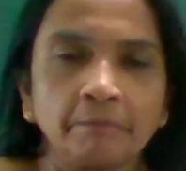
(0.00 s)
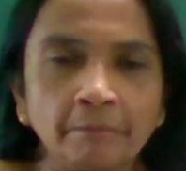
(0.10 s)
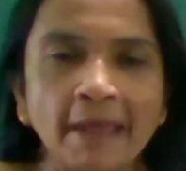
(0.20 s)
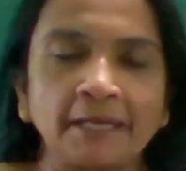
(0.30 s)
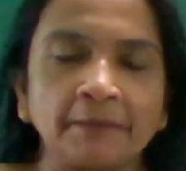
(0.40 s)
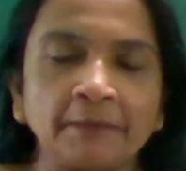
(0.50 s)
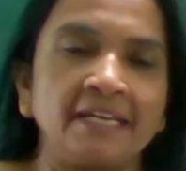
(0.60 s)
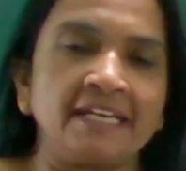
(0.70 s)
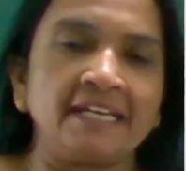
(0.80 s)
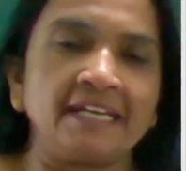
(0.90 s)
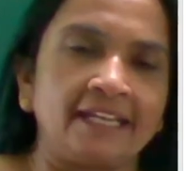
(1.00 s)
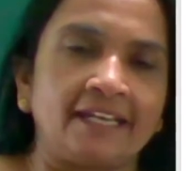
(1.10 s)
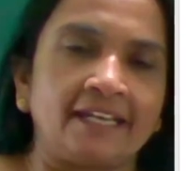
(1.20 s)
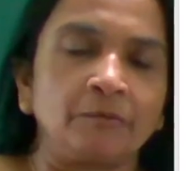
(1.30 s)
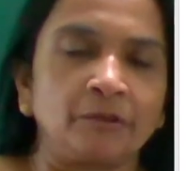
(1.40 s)

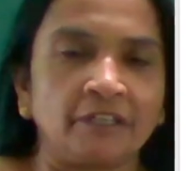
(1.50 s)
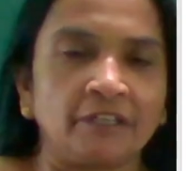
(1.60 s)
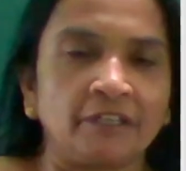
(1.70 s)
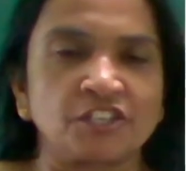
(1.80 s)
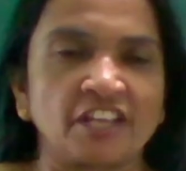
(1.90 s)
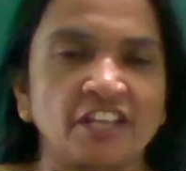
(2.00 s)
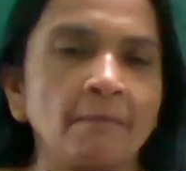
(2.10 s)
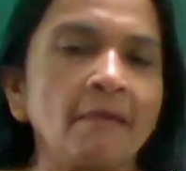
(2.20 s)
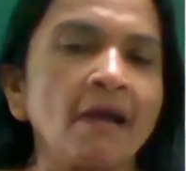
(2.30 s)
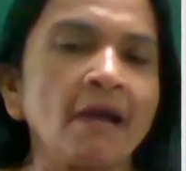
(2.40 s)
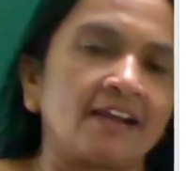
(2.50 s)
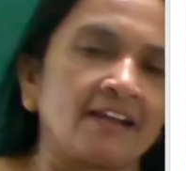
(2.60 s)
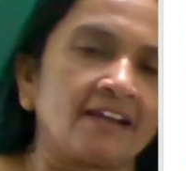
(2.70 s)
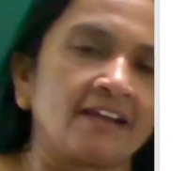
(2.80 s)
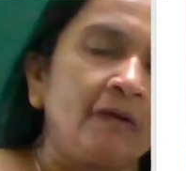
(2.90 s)
badminton? Put a question mark.
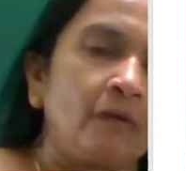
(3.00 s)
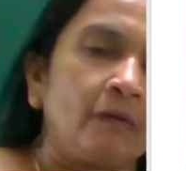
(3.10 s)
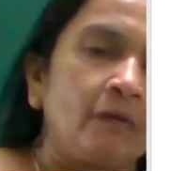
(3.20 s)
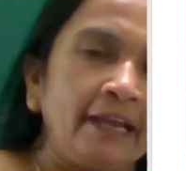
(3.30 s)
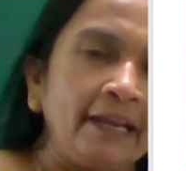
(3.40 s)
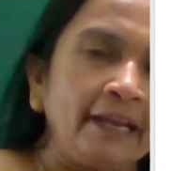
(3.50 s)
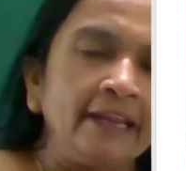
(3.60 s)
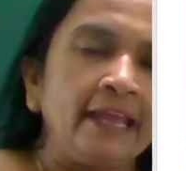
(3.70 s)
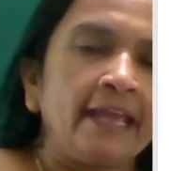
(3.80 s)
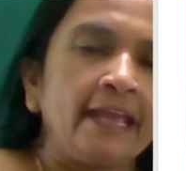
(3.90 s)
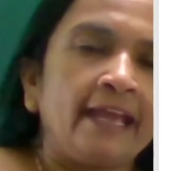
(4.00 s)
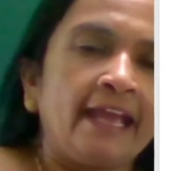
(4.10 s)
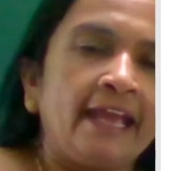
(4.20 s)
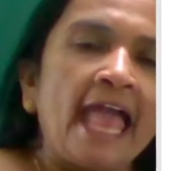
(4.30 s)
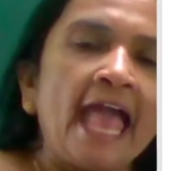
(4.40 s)
Right?
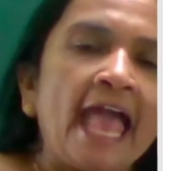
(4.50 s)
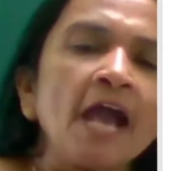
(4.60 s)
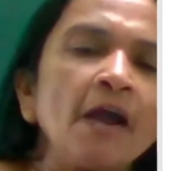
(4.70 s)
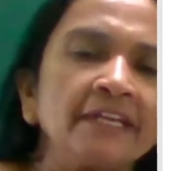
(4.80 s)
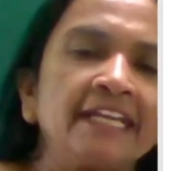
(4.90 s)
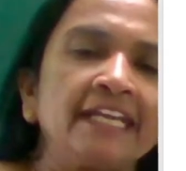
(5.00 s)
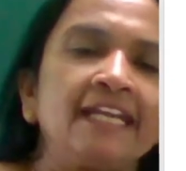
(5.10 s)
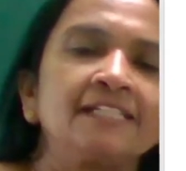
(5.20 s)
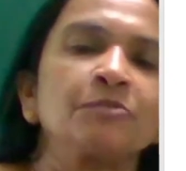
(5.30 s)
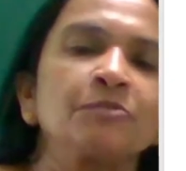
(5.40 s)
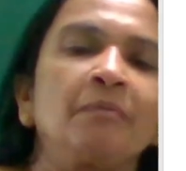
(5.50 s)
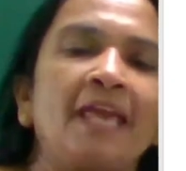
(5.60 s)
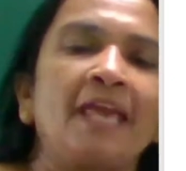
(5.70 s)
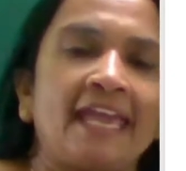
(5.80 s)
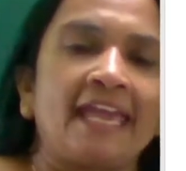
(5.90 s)
Have kids
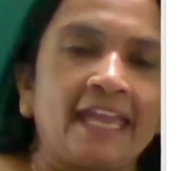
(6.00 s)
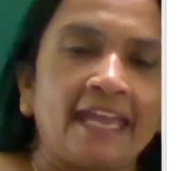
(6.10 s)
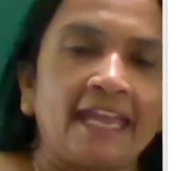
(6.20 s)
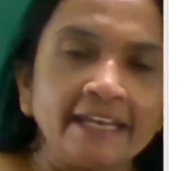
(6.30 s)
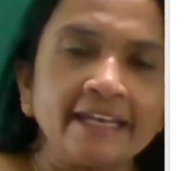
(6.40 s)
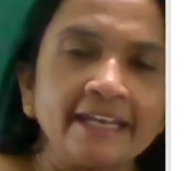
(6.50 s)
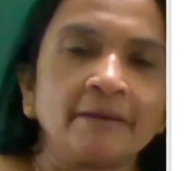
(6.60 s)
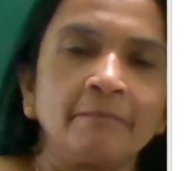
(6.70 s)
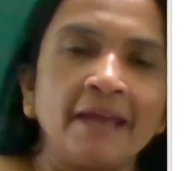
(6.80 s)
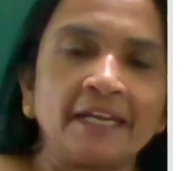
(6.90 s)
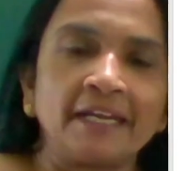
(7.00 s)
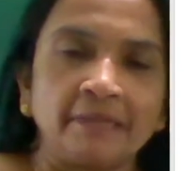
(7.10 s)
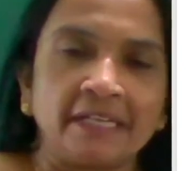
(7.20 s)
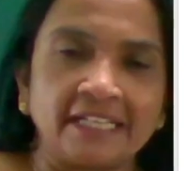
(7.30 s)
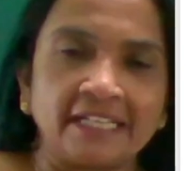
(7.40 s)
played
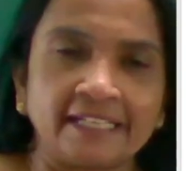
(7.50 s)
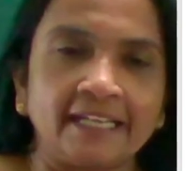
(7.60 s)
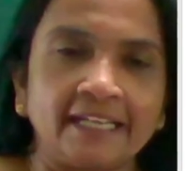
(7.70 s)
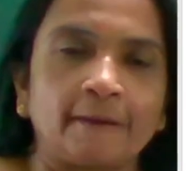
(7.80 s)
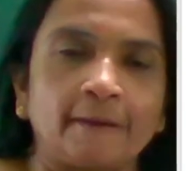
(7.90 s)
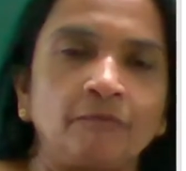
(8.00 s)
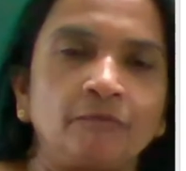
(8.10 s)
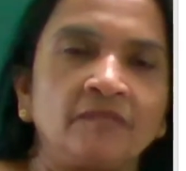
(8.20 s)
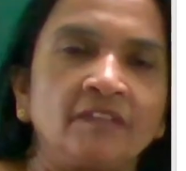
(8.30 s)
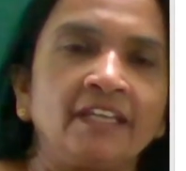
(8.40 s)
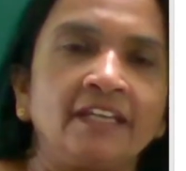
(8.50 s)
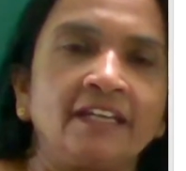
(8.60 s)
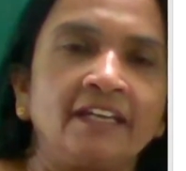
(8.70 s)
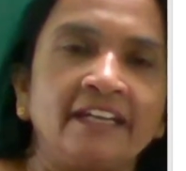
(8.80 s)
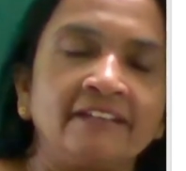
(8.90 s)
badminton?
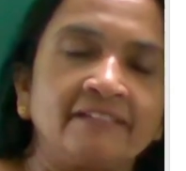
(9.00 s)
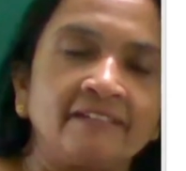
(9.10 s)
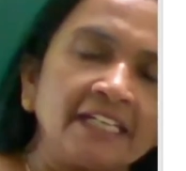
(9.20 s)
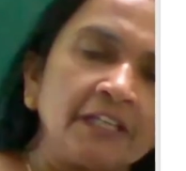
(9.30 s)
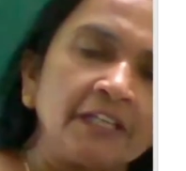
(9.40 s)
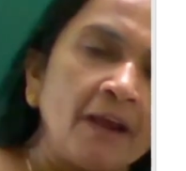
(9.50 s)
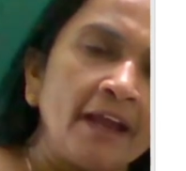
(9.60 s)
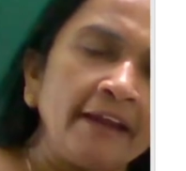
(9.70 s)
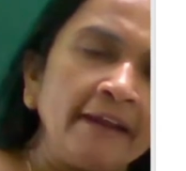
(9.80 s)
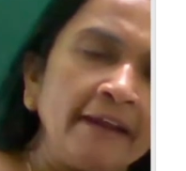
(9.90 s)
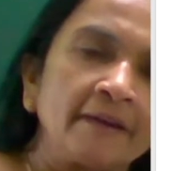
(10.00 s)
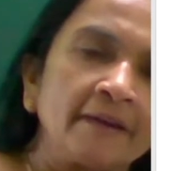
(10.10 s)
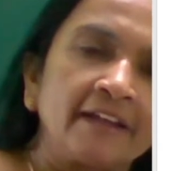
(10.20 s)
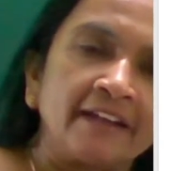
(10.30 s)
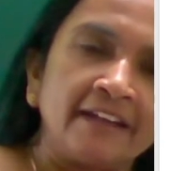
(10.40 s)
Here interrogative one.
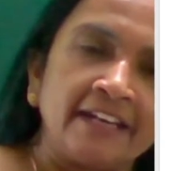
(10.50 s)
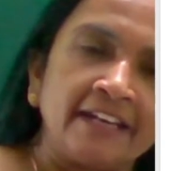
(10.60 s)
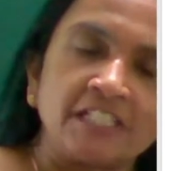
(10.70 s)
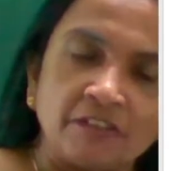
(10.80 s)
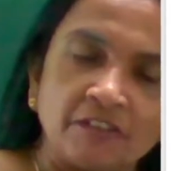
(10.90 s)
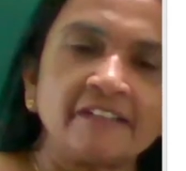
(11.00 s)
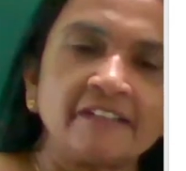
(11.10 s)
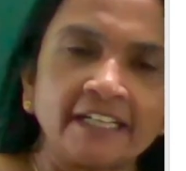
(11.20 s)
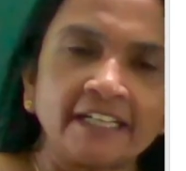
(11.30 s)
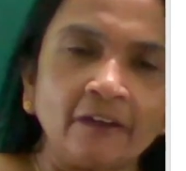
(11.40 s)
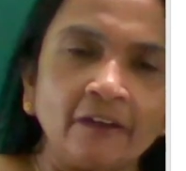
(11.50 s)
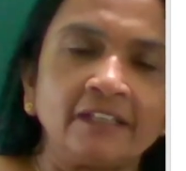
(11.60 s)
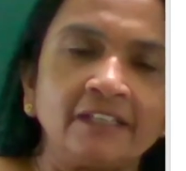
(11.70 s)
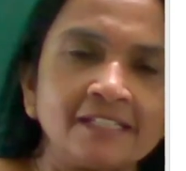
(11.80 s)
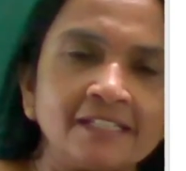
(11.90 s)
Negative interrogative.
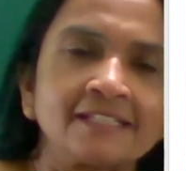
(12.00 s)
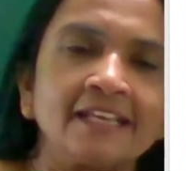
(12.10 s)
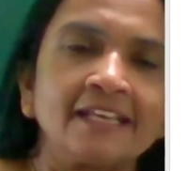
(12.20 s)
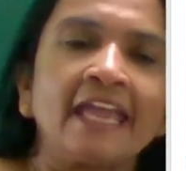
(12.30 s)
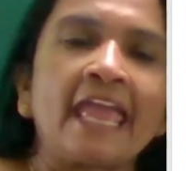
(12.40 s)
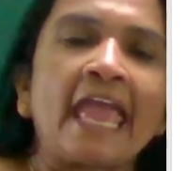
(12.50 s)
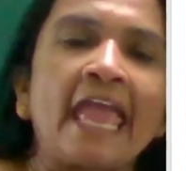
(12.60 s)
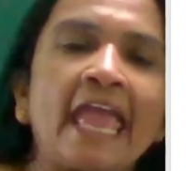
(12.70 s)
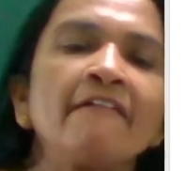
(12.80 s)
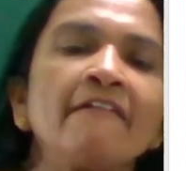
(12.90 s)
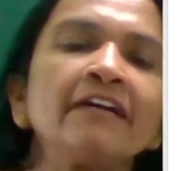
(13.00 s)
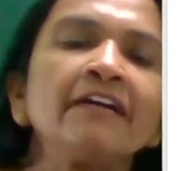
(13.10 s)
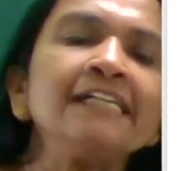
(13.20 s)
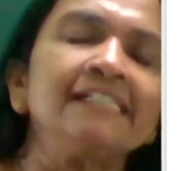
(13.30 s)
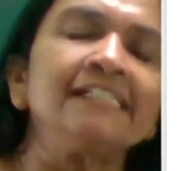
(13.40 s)
Yes.
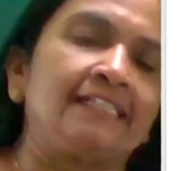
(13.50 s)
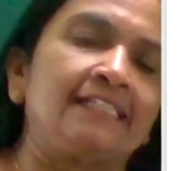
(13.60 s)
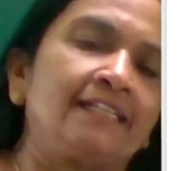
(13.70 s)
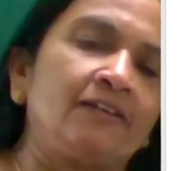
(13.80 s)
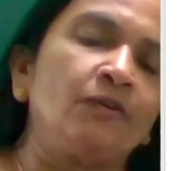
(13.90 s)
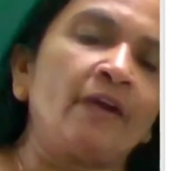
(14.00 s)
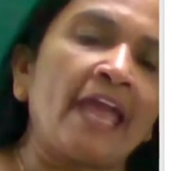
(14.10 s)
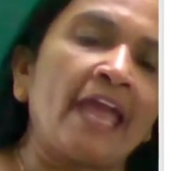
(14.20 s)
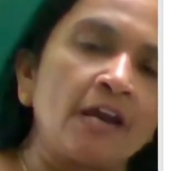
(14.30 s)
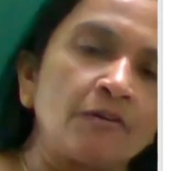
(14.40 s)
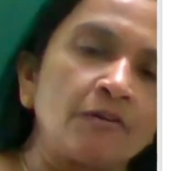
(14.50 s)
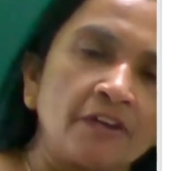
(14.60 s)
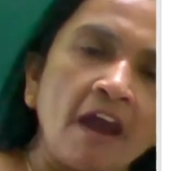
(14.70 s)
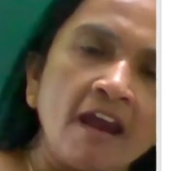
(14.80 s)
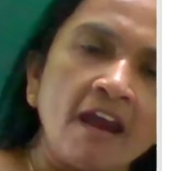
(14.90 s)
Haven't or have
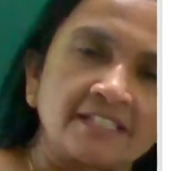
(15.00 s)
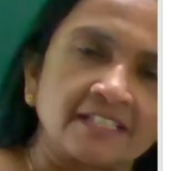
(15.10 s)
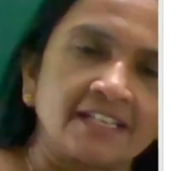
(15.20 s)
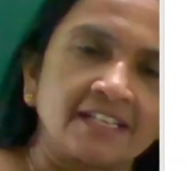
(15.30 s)
not